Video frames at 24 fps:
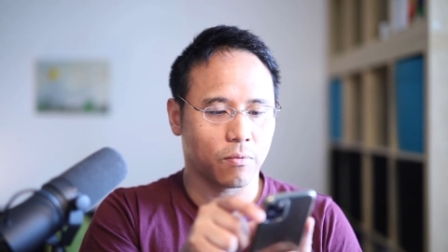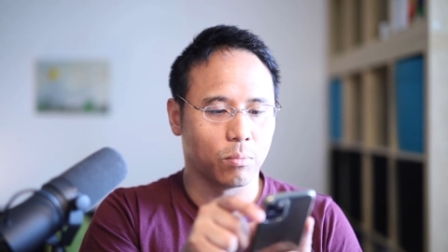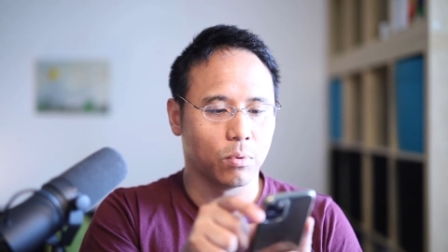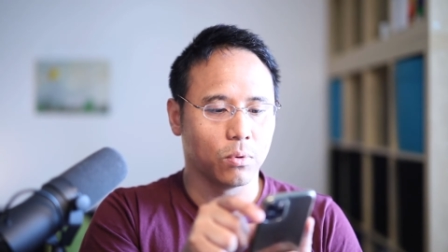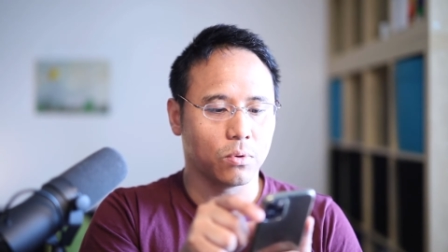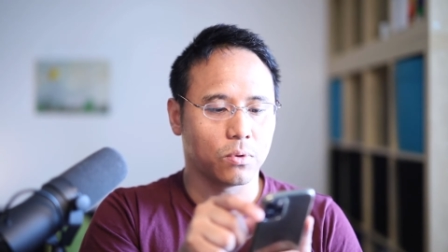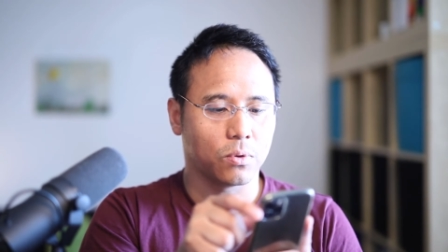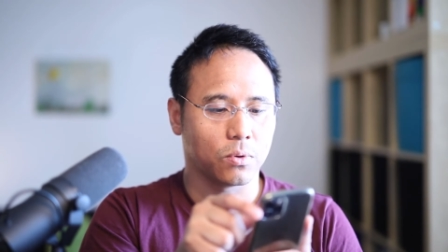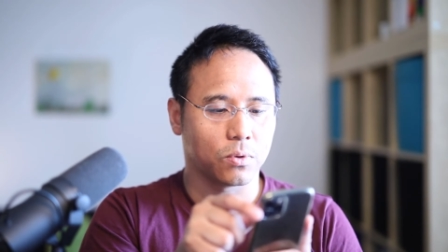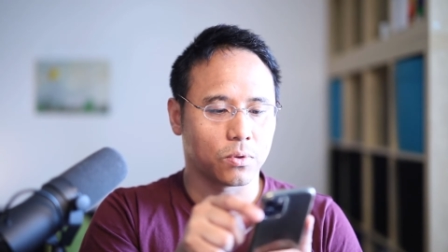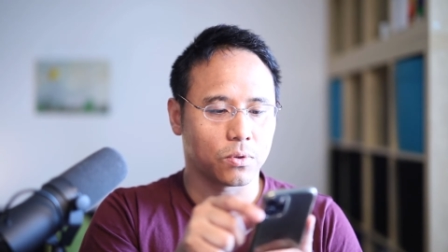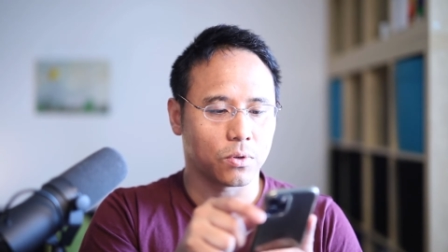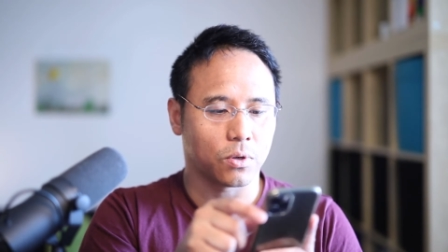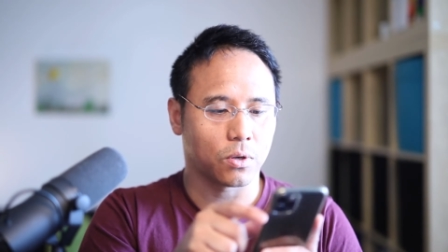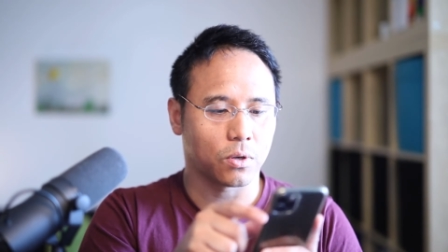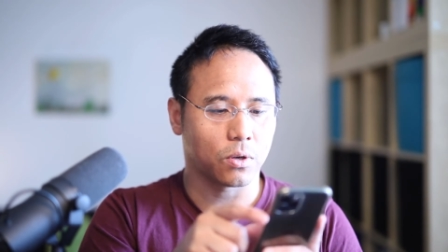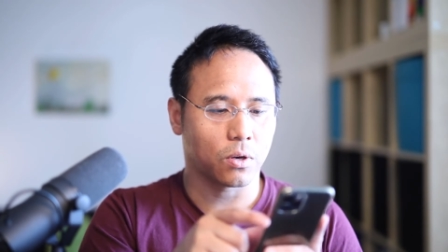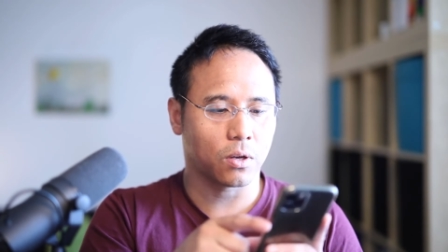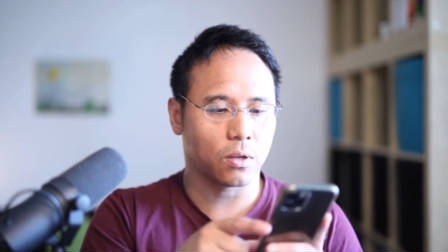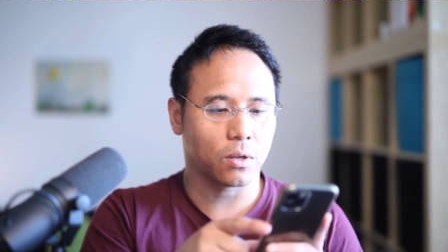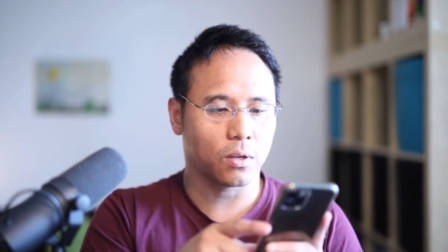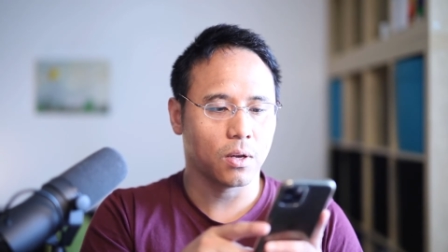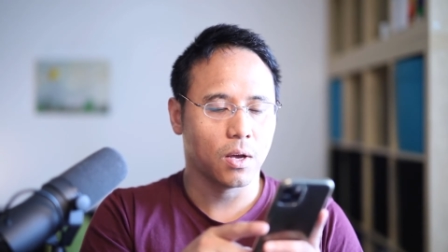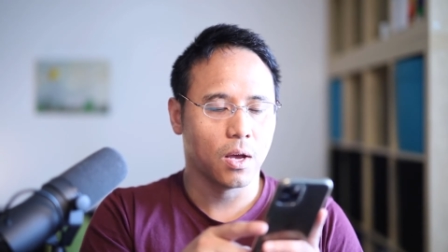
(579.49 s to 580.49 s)
Bluetooth is turned
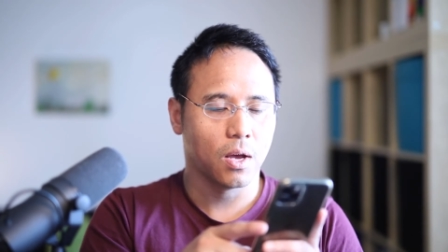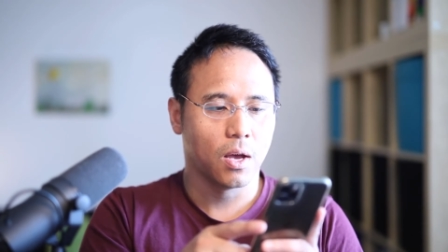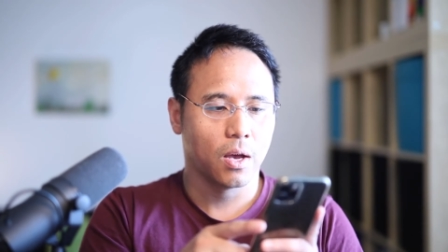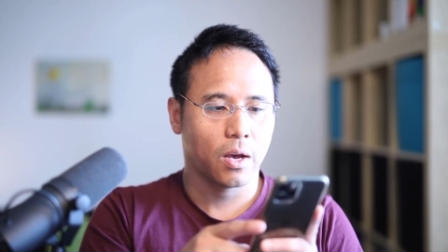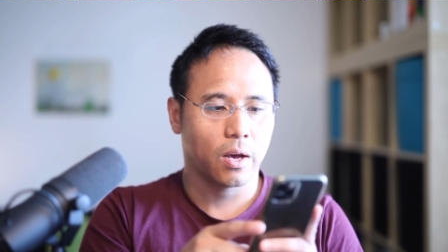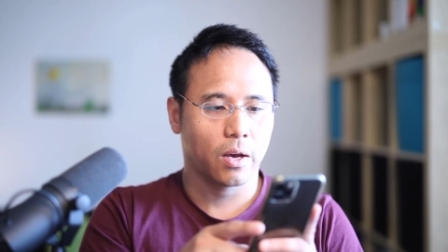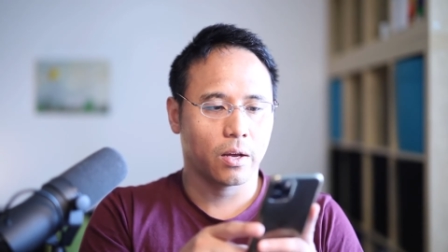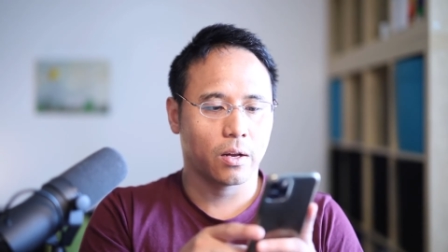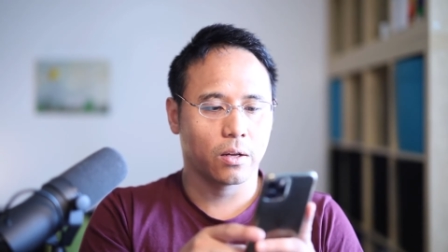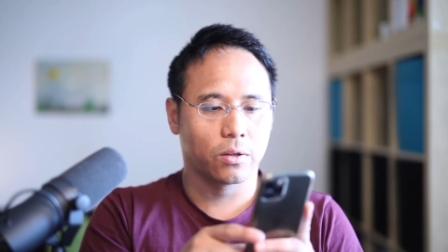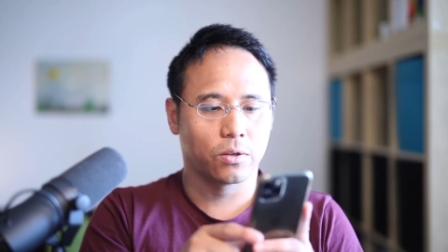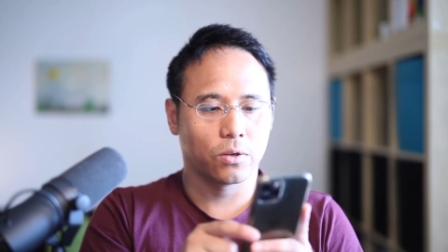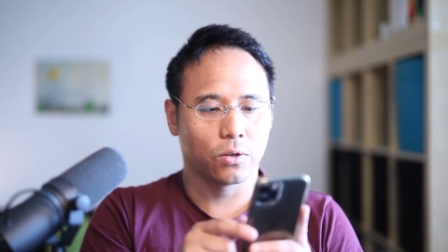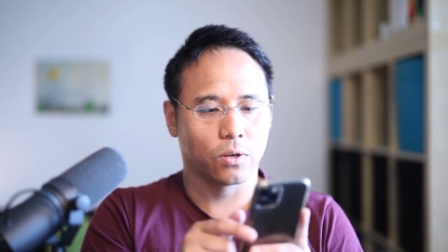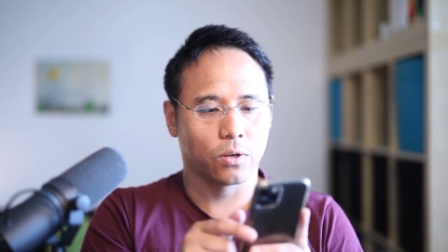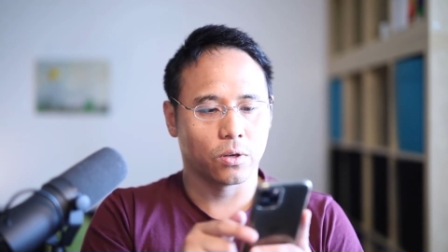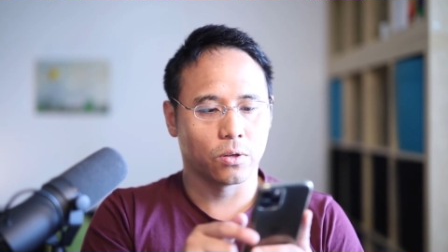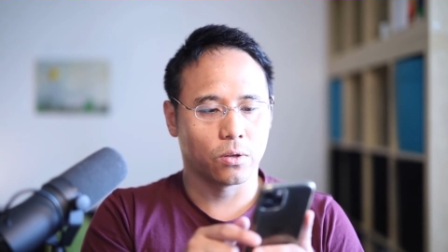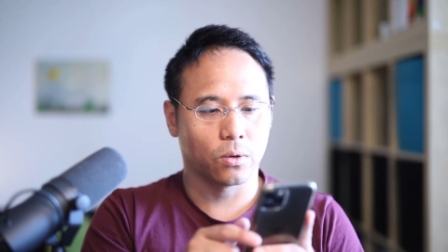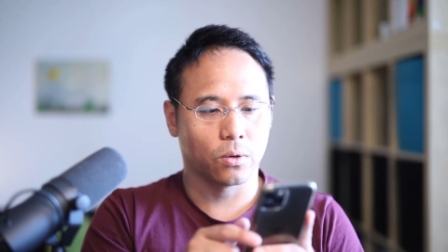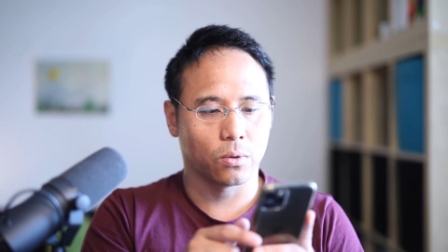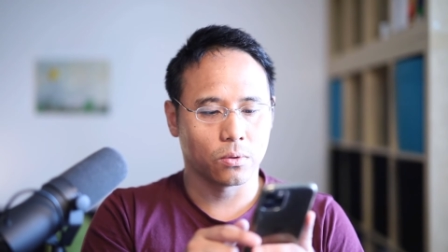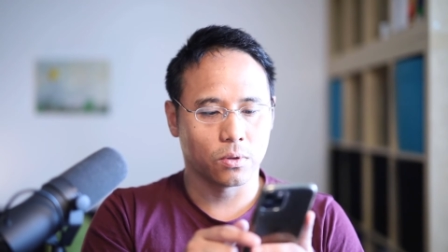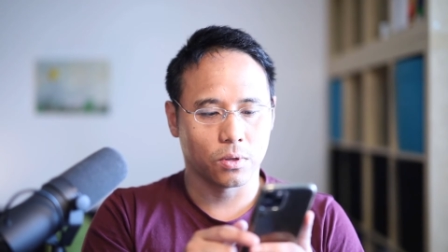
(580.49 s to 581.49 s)
on, and I'll turn on
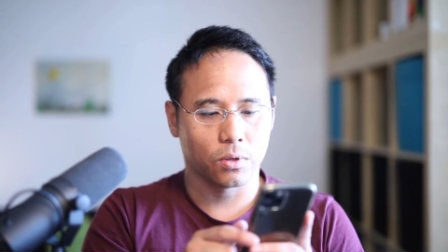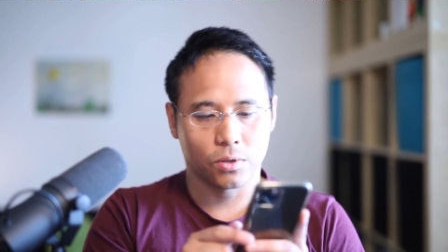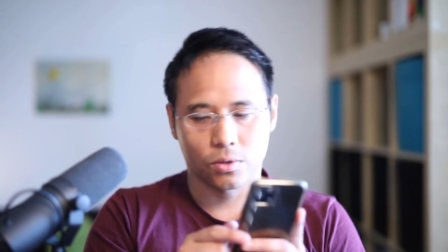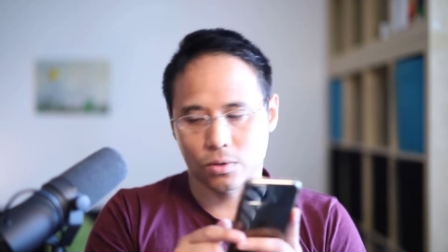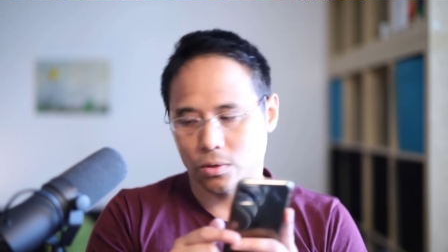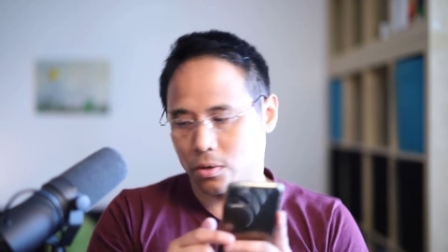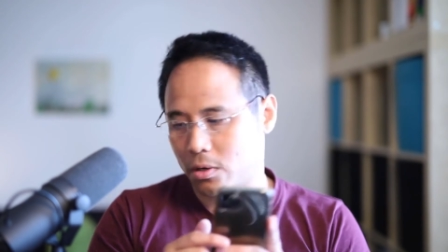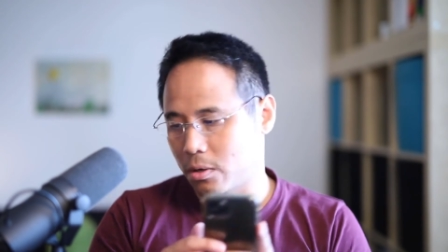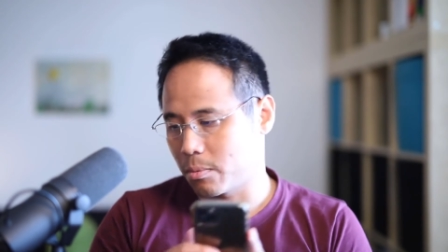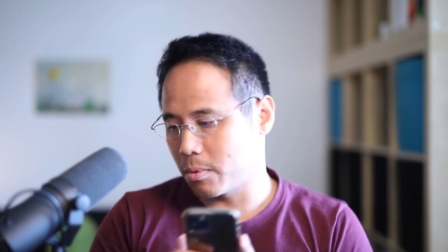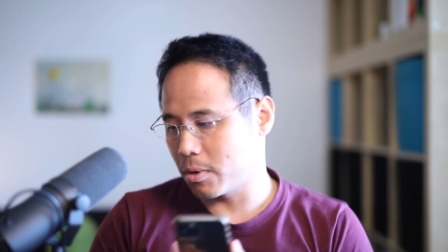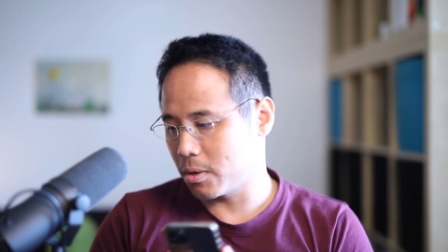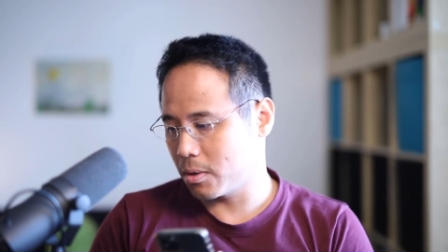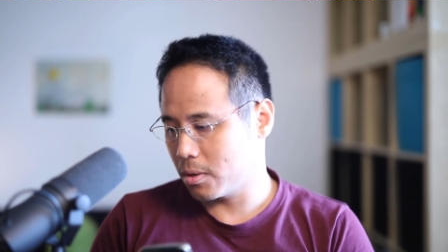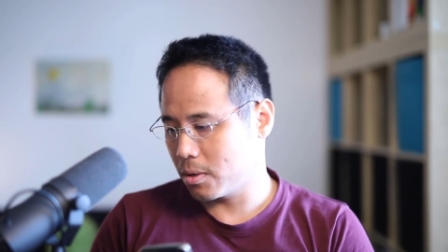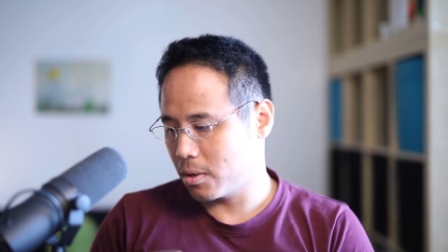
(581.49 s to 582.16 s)
don't disturb.